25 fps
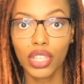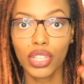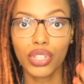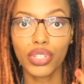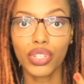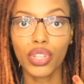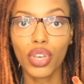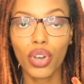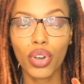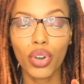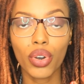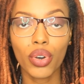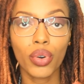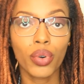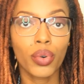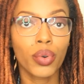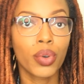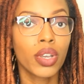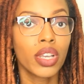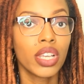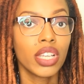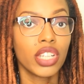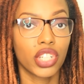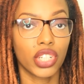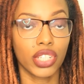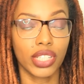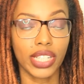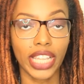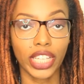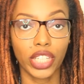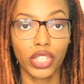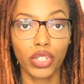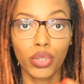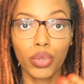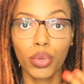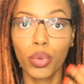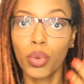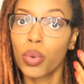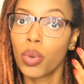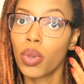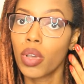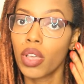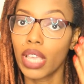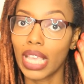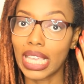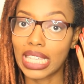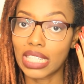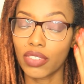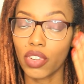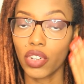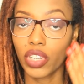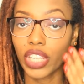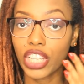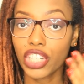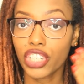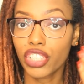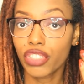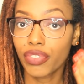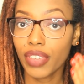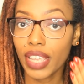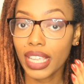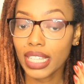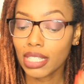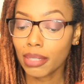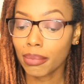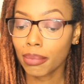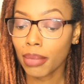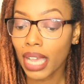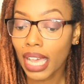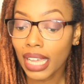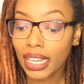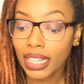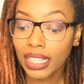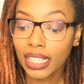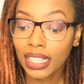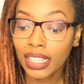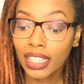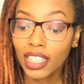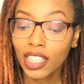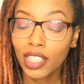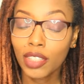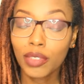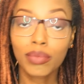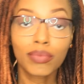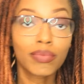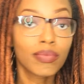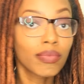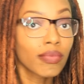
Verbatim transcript: So just like you exfoliate your face and body,